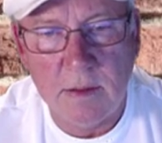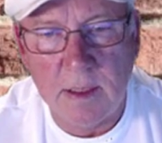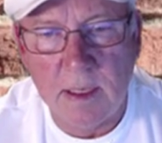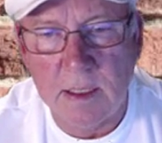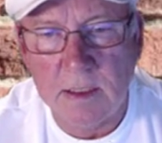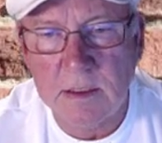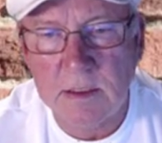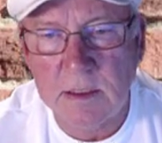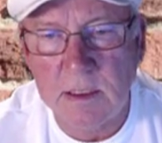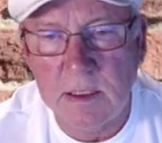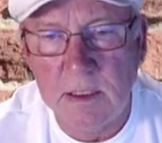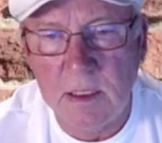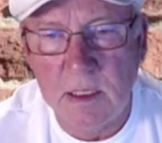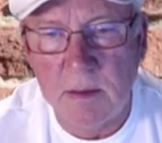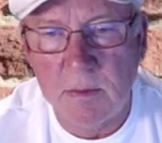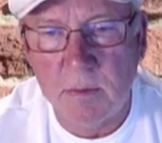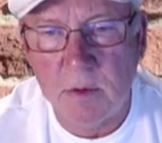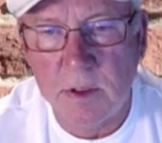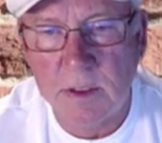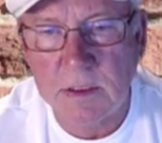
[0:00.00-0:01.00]
that the
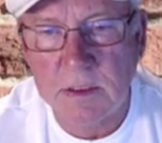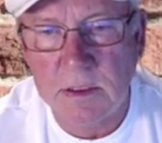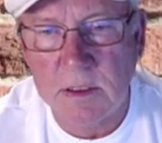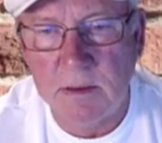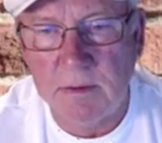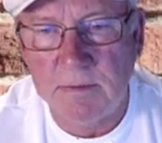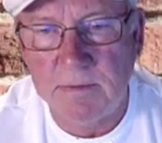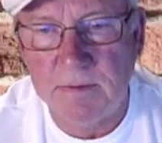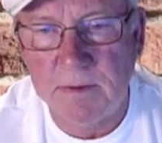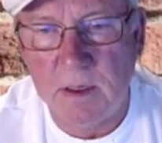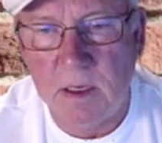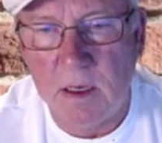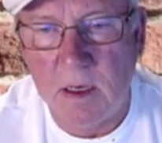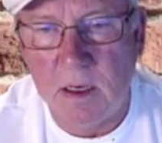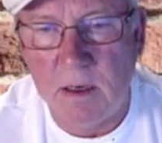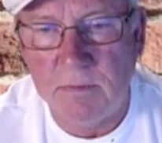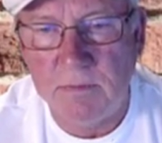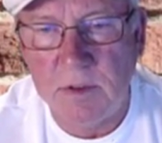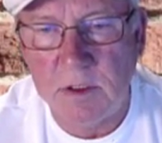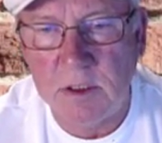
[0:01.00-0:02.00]
bricks
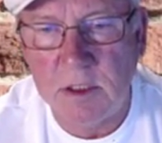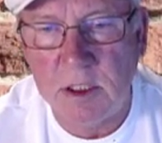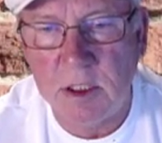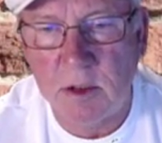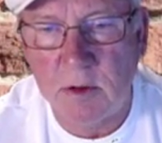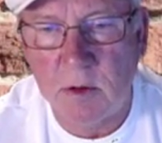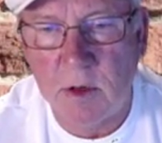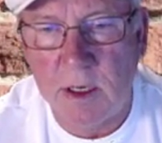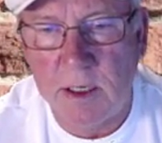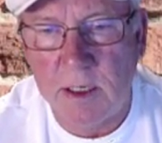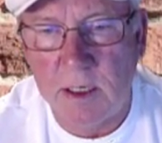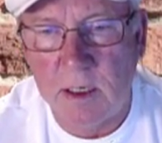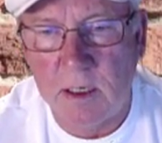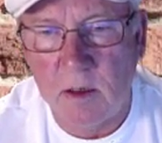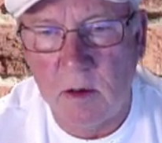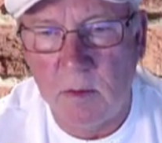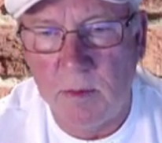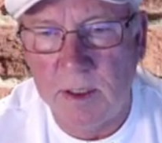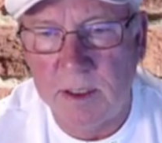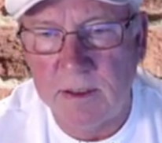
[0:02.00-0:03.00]
have deteriorated a
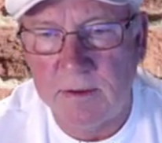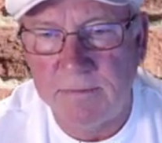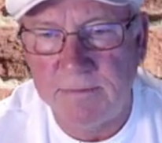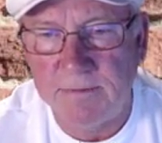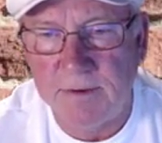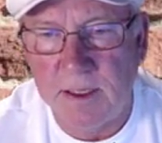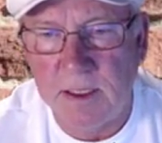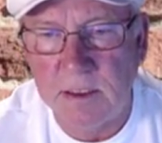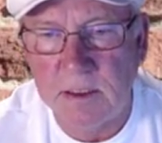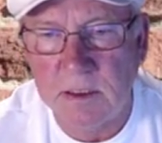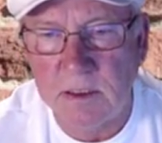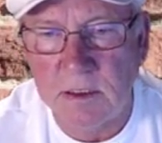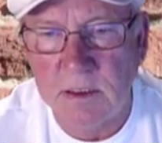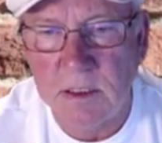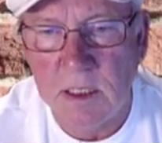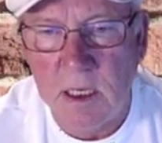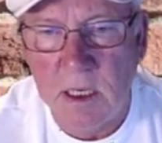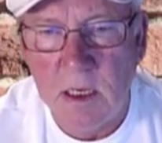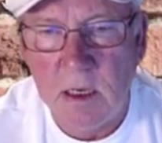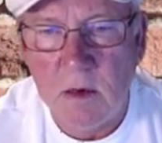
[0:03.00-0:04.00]
little bit, the faces.
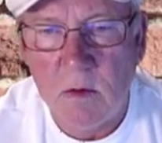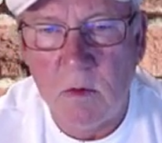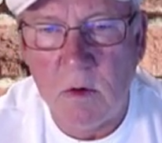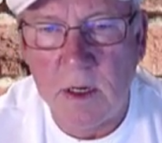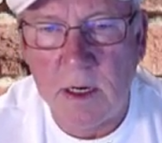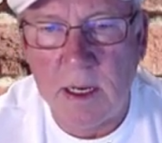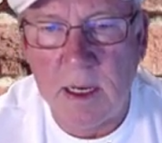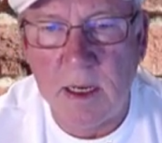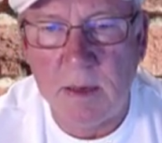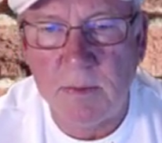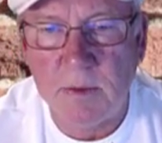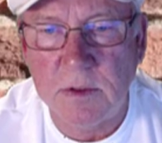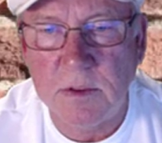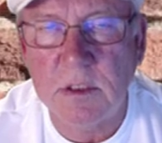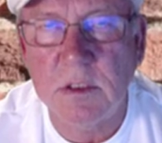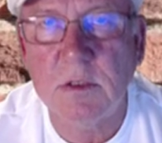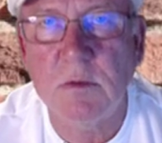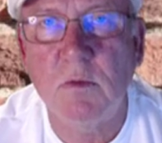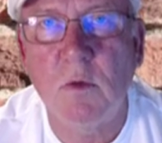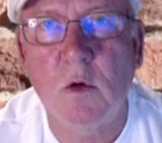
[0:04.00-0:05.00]
What happens
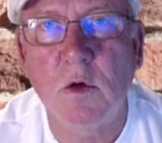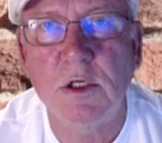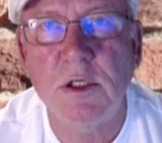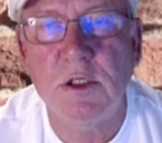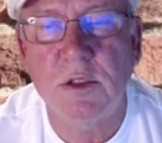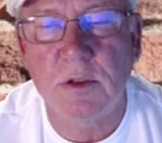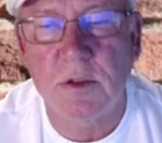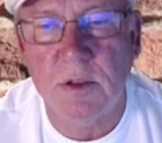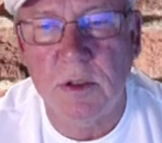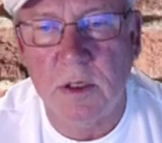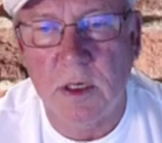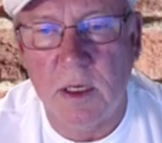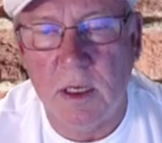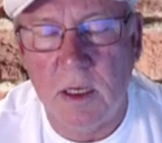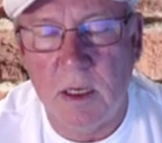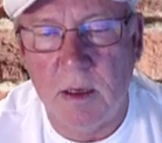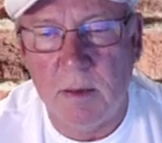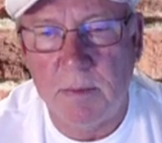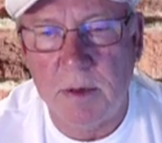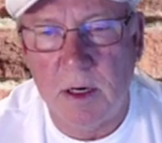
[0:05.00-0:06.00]
is moisture
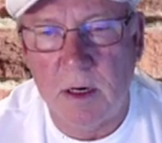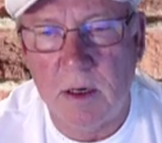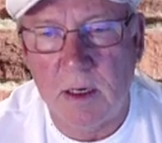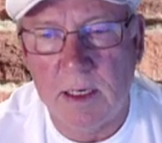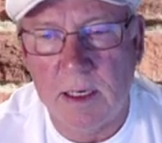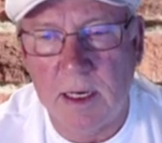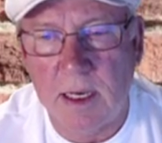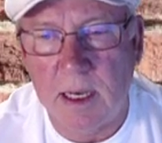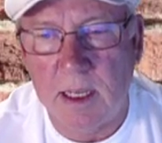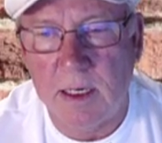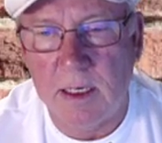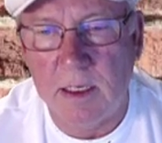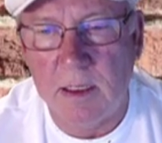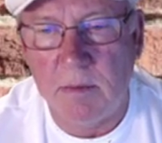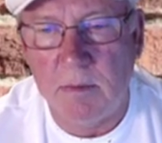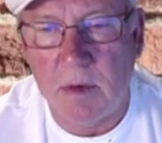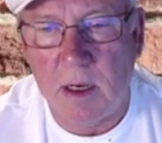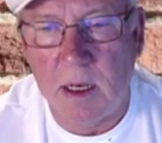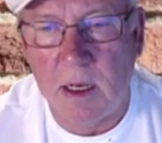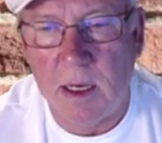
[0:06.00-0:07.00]
apparently got
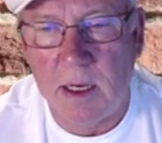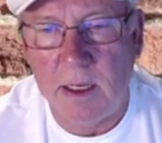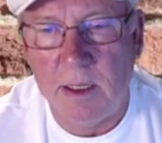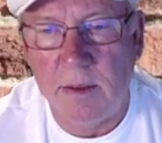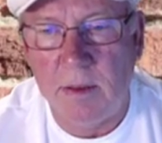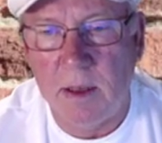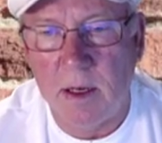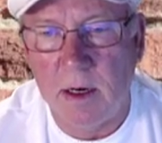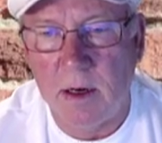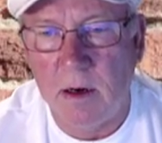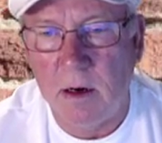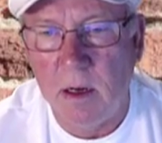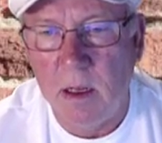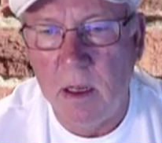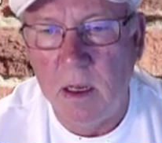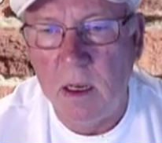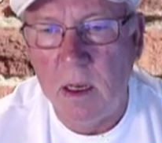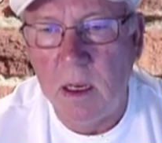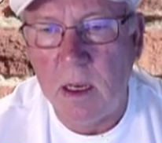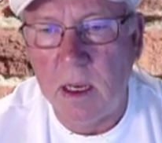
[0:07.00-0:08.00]
in behind there,
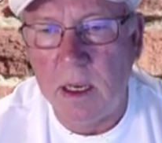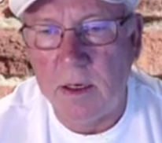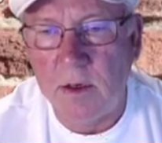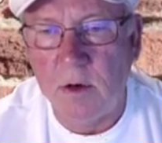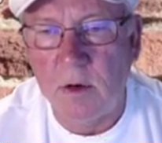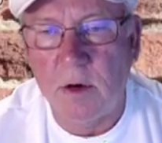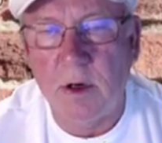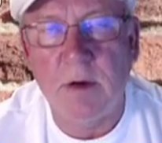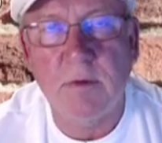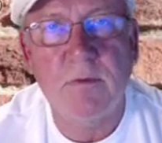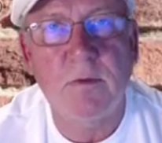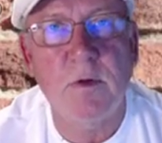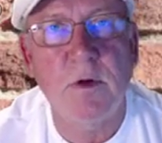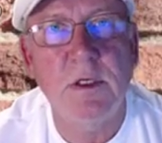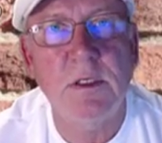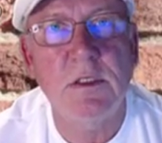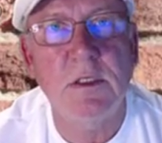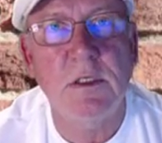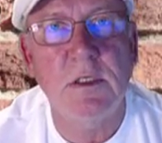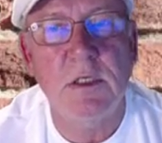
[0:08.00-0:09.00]
and during a
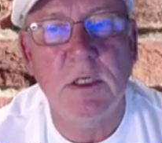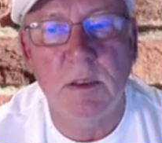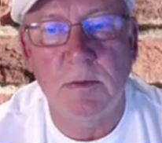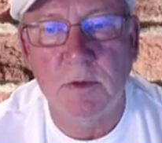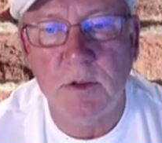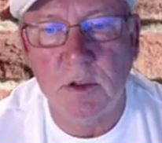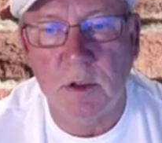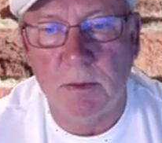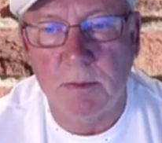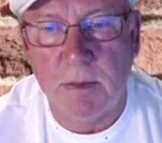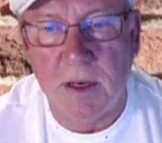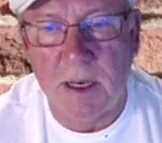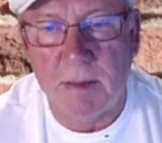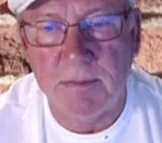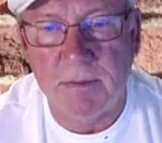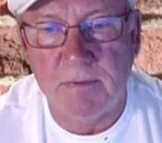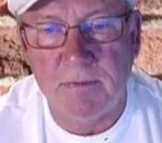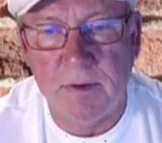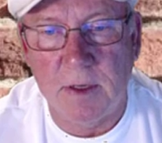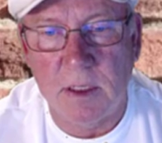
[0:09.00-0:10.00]
freezing temperature, it popped
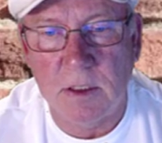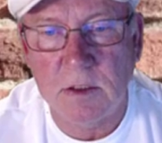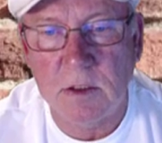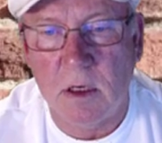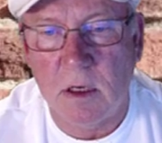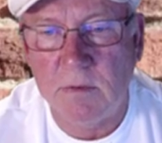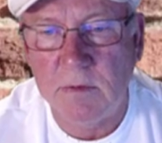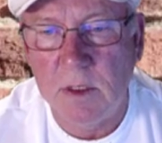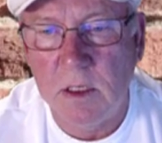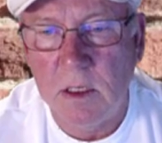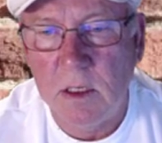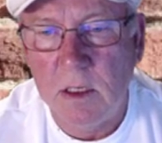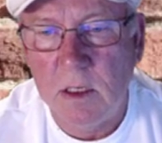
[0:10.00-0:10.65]
the face off.